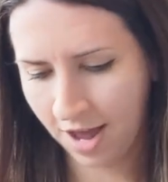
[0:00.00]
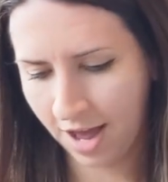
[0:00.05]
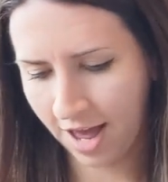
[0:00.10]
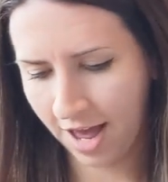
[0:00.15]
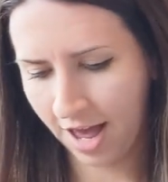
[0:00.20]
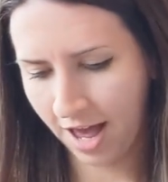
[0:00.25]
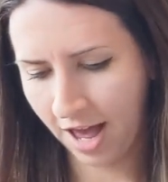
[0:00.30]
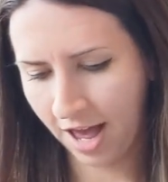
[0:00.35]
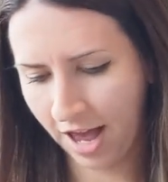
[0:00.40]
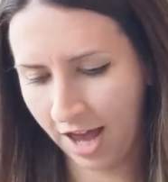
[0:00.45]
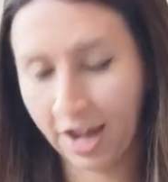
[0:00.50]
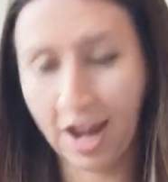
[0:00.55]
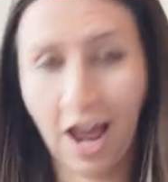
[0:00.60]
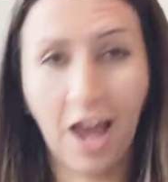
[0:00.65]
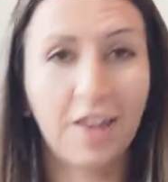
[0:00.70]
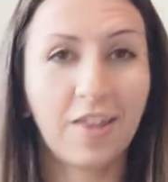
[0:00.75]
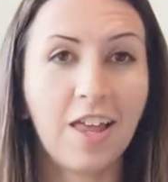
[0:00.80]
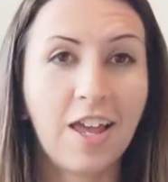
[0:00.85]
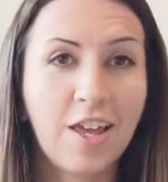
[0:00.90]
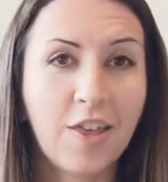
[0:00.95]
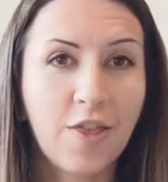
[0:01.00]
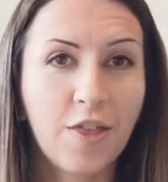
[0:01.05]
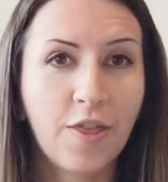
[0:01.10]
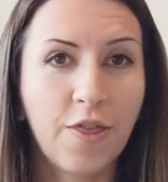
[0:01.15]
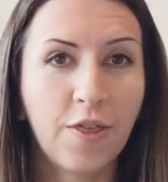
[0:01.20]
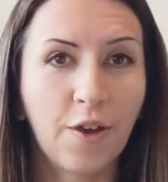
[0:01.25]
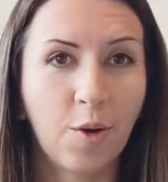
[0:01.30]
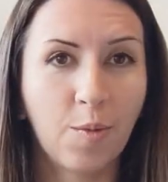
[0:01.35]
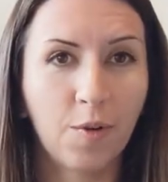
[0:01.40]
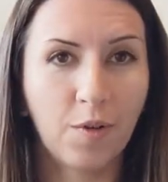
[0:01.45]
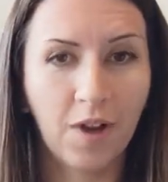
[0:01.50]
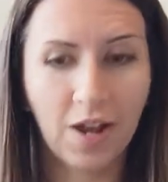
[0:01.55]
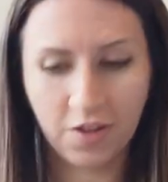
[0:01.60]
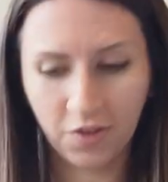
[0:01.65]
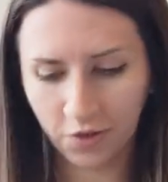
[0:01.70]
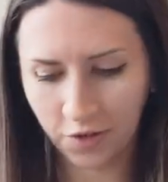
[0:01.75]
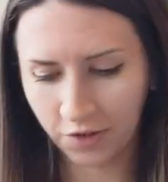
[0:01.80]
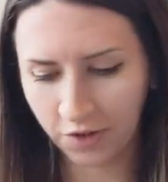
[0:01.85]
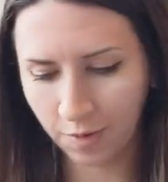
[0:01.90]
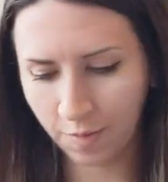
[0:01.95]
Uh, and unlike the
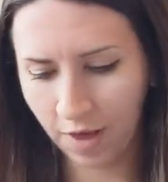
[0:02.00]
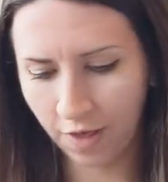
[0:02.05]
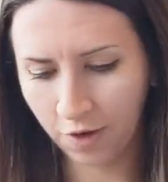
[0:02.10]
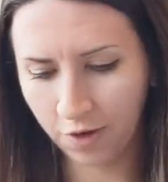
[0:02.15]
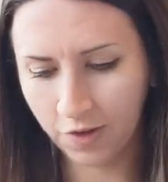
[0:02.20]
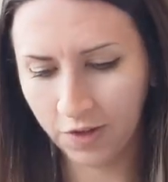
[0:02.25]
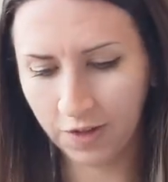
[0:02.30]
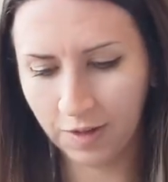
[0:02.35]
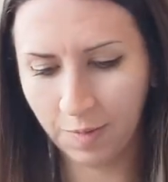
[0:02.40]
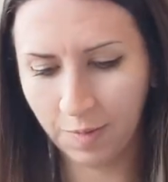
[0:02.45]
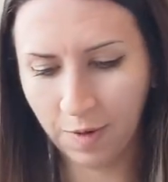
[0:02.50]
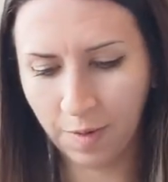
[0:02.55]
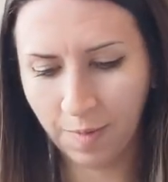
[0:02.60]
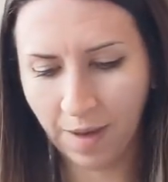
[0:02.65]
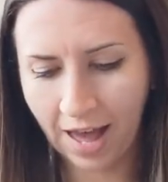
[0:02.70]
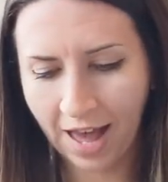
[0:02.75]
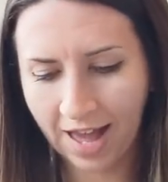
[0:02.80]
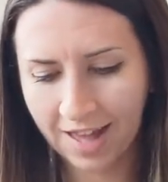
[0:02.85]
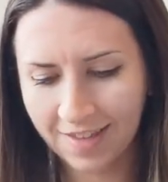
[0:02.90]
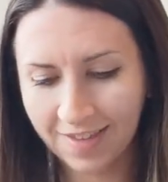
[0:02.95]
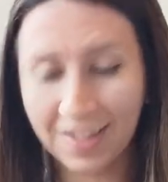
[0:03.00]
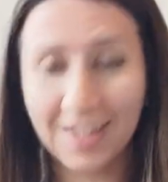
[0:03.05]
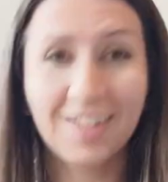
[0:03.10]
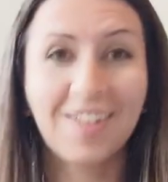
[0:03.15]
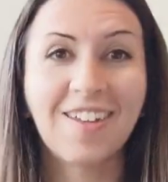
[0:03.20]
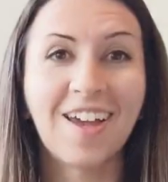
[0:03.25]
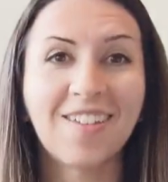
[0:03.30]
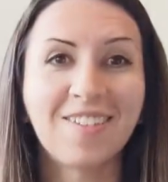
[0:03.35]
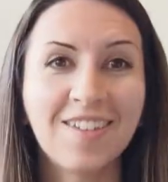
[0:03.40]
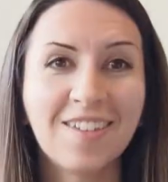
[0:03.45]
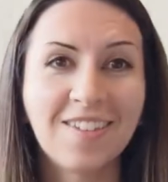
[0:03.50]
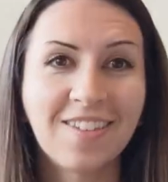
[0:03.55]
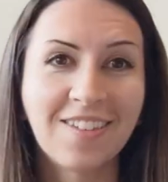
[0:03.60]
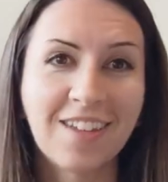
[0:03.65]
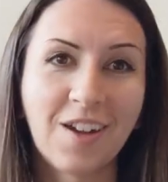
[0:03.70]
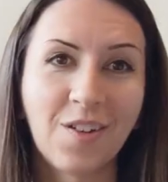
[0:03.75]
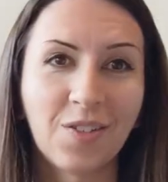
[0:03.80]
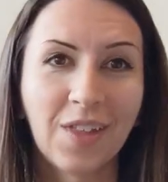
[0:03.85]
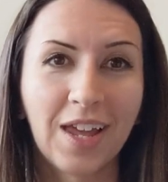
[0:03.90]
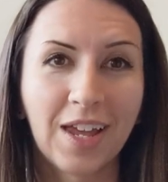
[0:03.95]
Thermarest or some other sleeping pads, it doesn't
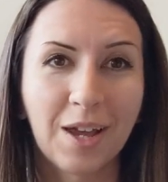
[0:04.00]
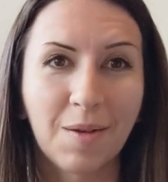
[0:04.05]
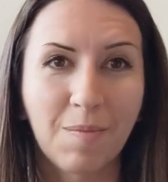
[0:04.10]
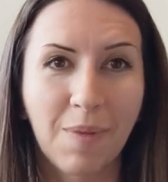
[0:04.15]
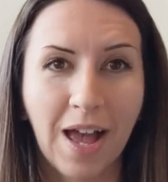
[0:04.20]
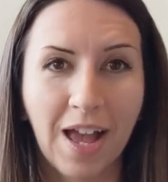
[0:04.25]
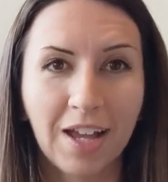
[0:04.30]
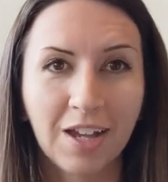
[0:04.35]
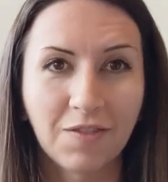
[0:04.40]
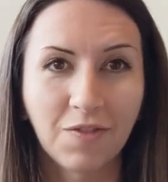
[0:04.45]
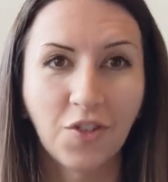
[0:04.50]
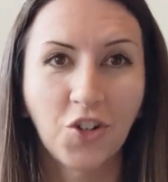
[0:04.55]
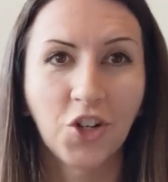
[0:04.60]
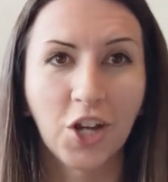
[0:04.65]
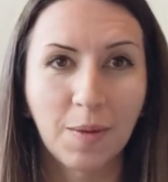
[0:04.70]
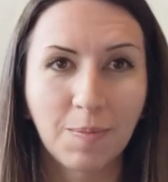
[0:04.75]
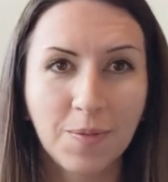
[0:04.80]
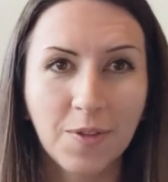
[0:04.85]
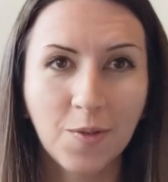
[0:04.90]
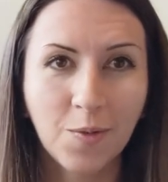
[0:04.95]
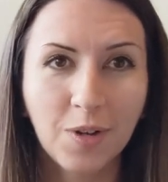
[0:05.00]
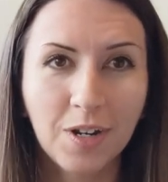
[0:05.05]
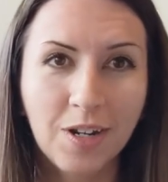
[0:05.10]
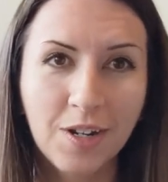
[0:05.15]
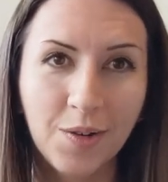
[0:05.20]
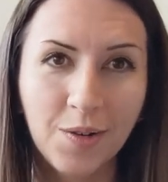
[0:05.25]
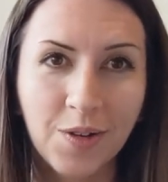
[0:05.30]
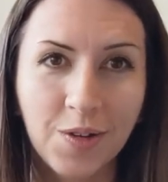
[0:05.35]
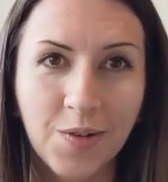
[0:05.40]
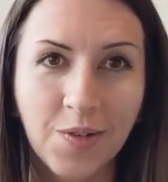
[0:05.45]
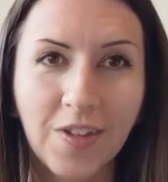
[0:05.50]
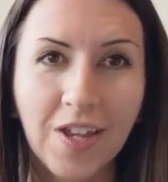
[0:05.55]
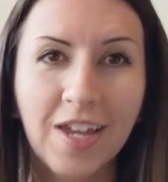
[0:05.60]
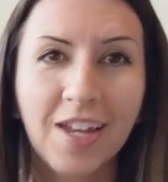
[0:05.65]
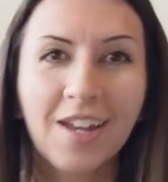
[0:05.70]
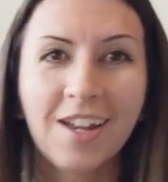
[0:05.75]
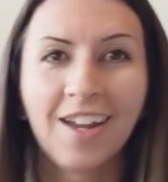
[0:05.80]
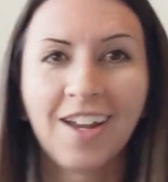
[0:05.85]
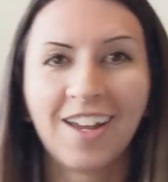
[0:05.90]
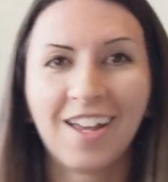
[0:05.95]
sound like a bag of chips when you use
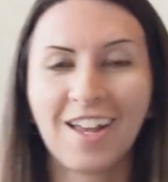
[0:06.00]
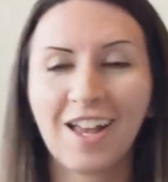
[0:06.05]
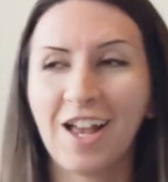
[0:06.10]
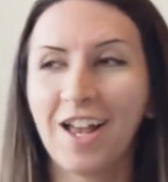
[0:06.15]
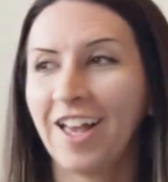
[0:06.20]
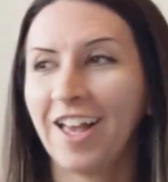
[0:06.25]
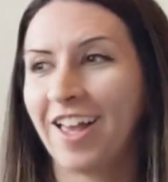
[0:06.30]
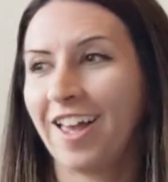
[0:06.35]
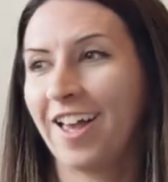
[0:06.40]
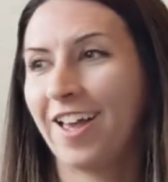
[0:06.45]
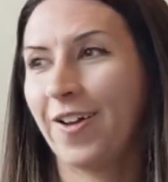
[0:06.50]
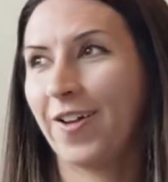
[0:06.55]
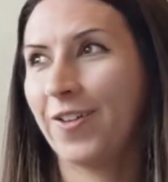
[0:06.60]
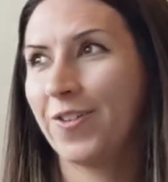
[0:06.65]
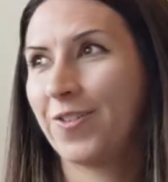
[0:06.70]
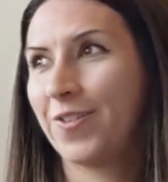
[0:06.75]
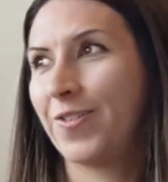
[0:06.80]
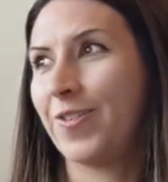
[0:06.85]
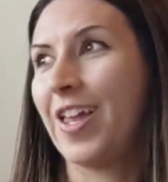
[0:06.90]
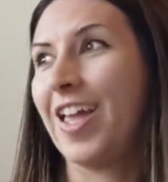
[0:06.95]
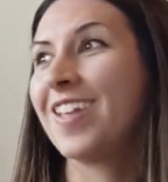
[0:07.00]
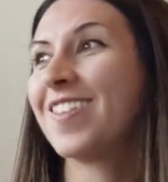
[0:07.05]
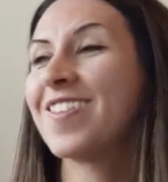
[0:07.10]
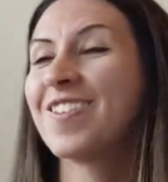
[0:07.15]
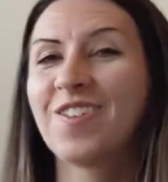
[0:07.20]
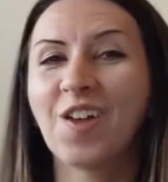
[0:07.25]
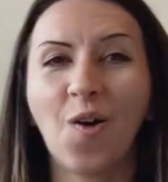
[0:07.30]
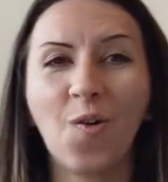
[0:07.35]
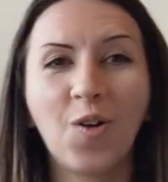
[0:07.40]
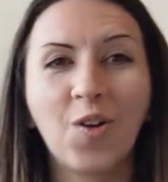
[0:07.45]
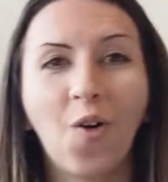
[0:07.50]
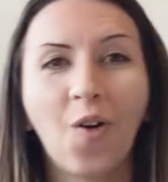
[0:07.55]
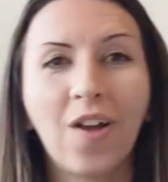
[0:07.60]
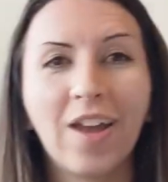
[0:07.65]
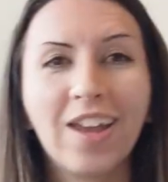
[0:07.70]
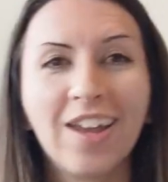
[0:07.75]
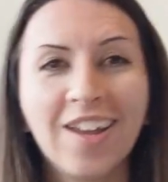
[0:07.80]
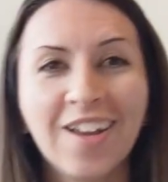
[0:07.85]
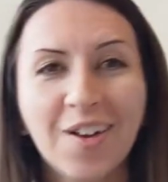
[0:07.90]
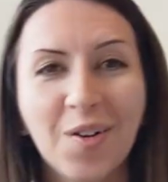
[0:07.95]
it it's so
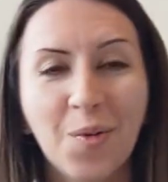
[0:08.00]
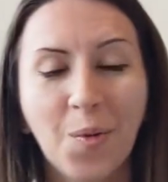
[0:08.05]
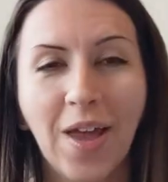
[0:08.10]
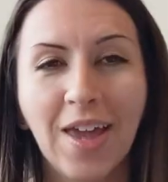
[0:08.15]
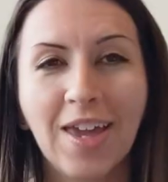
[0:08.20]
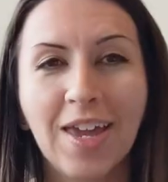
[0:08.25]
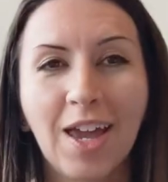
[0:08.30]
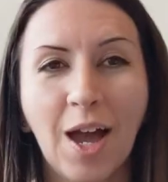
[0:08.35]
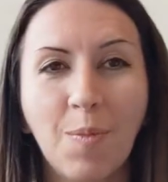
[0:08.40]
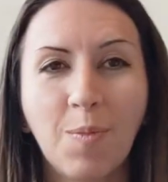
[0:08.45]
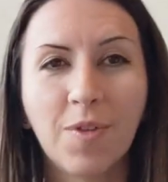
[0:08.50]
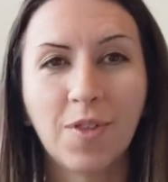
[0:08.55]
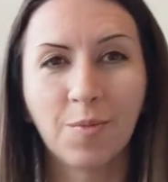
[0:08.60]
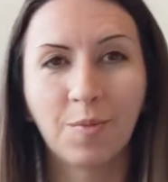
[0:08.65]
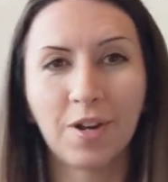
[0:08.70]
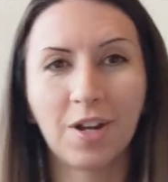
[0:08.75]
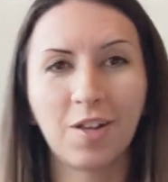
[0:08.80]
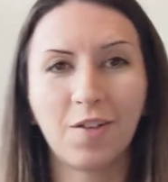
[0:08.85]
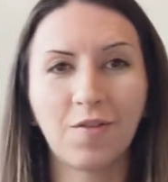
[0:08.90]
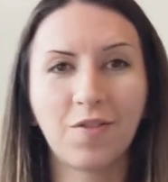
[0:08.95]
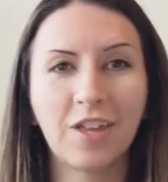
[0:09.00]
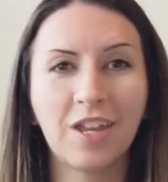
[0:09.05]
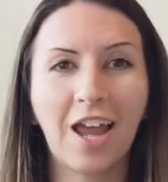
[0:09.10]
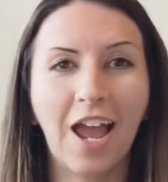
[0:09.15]
annoying waking up in the middle of